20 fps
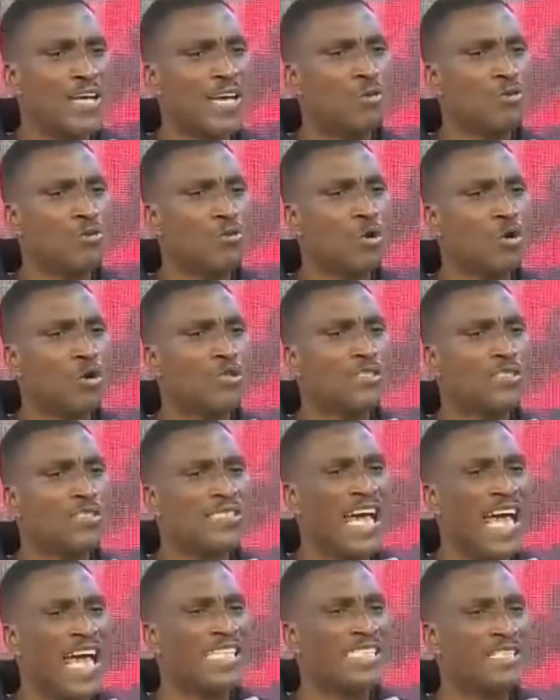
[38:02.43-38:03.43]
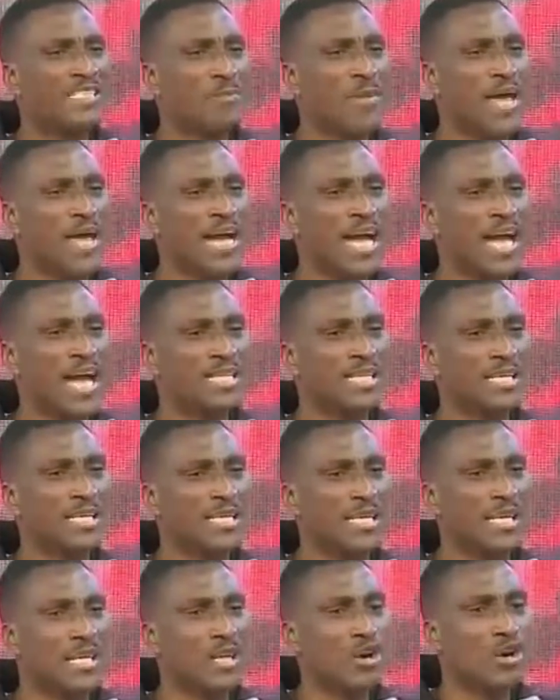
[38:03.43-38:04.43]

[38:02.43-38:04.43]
a roadside mechanic.